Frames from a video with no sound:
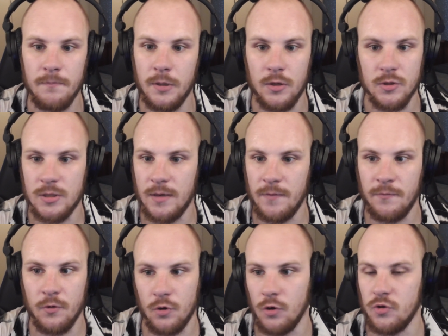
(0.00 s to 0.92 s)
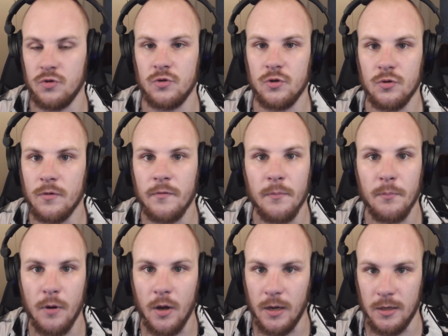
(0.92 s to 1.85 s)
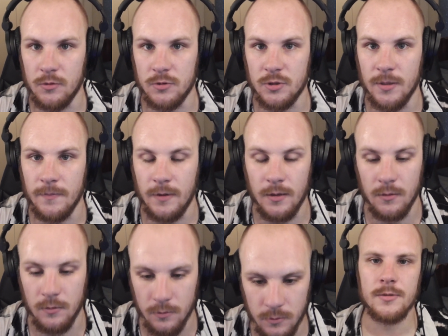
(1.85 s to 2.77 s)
because I forgot to turn off a plugin or something.